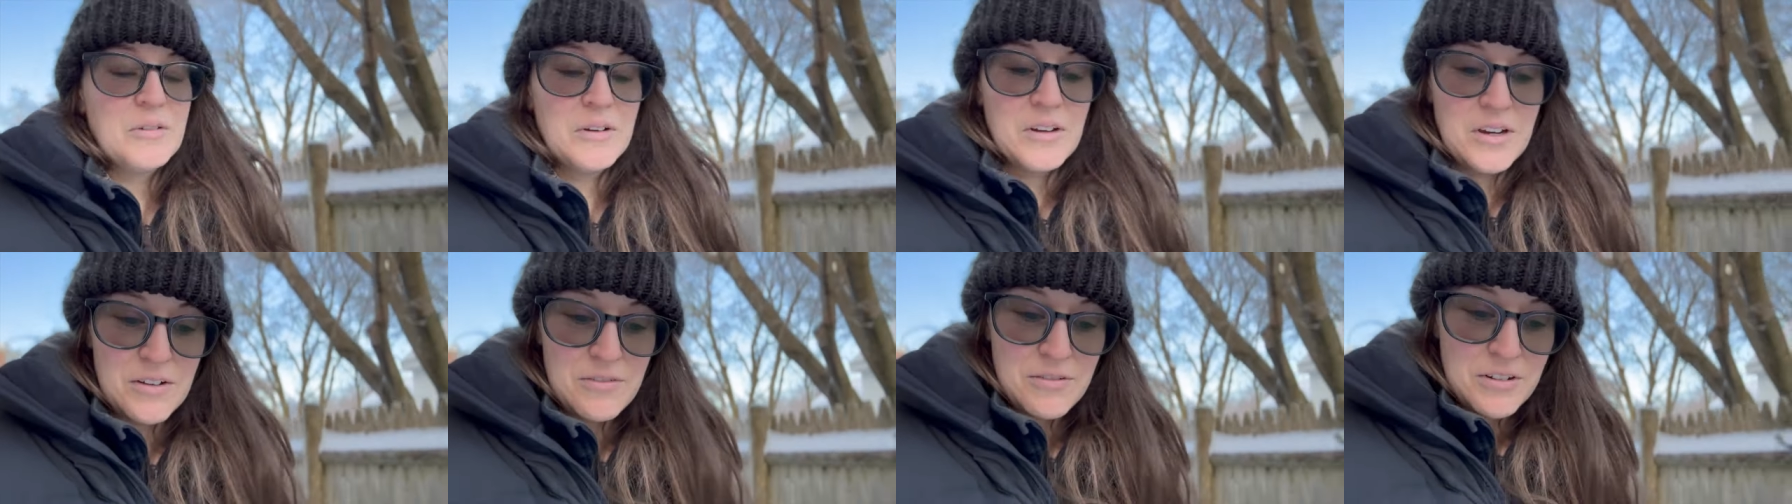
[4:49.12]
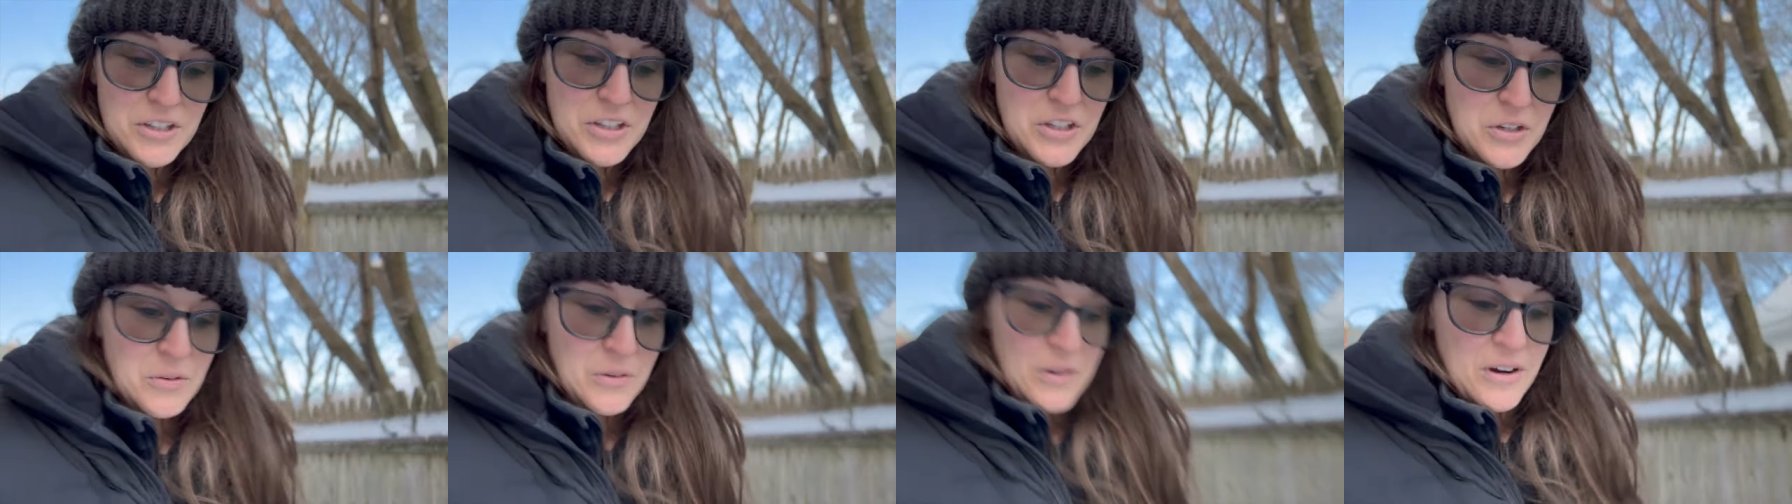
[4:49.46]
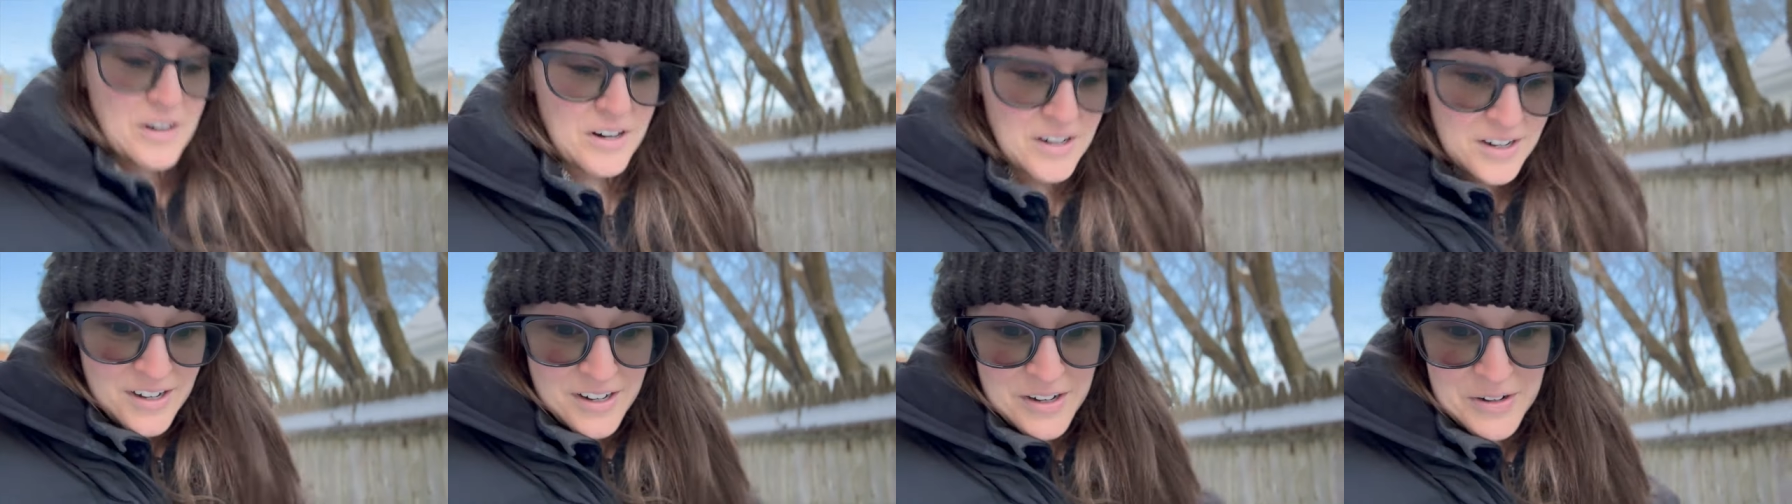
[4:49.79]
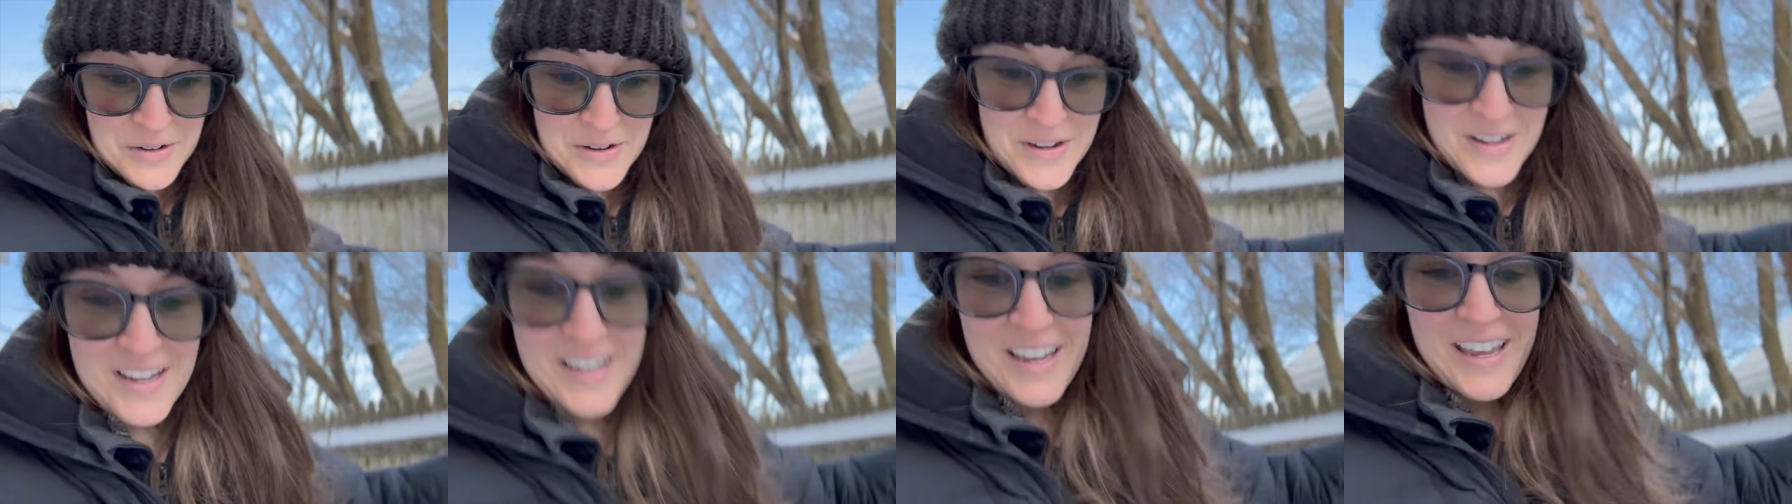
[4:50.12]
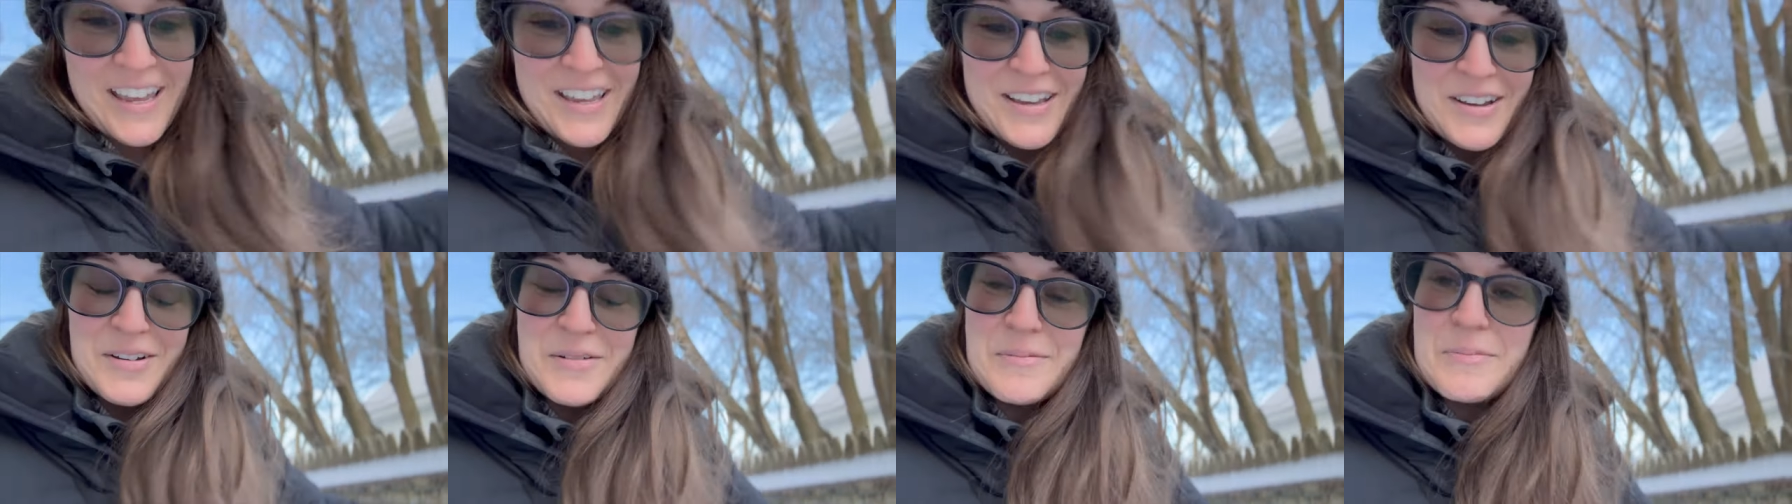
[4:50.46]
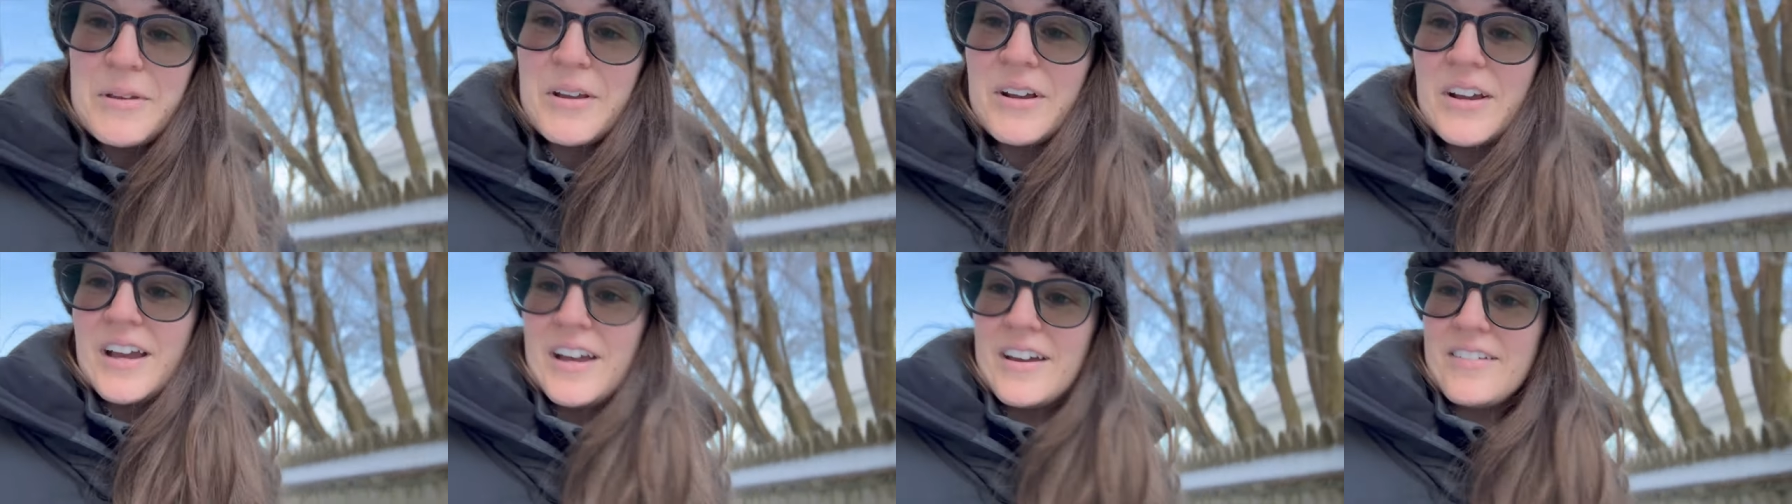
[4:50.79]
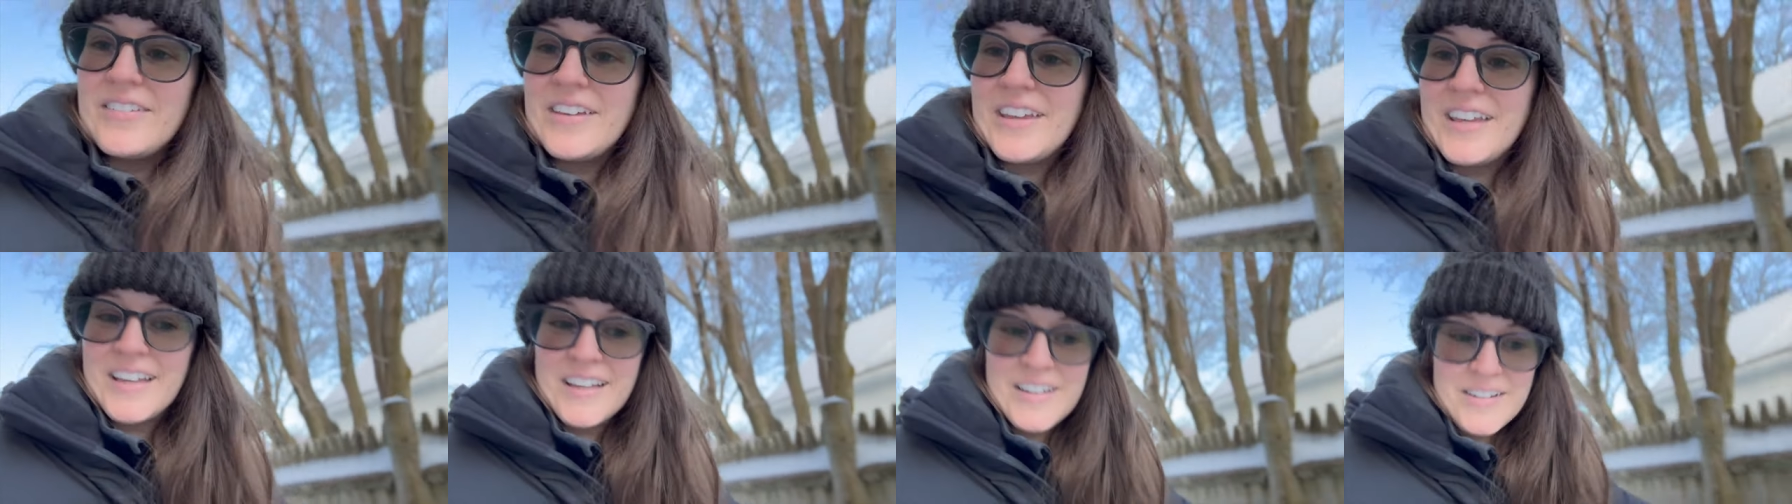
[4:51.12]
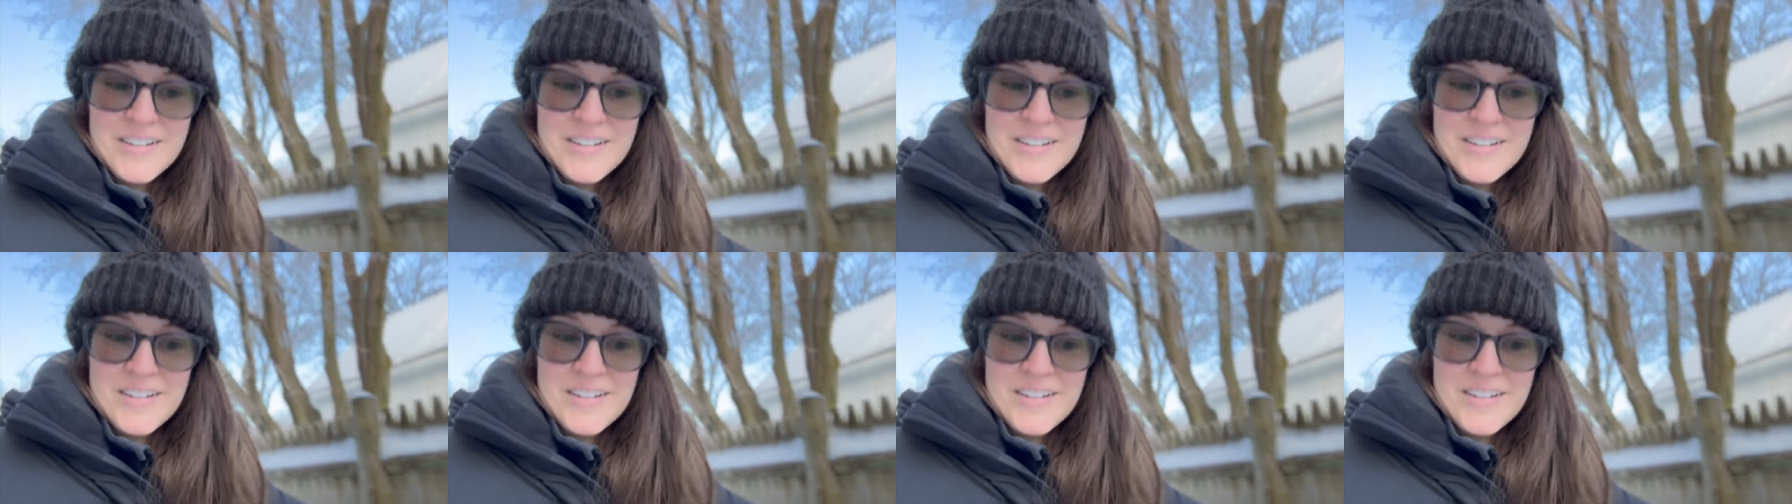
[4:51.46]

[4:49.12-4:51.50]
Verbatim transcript: wherever you are, I hope you're having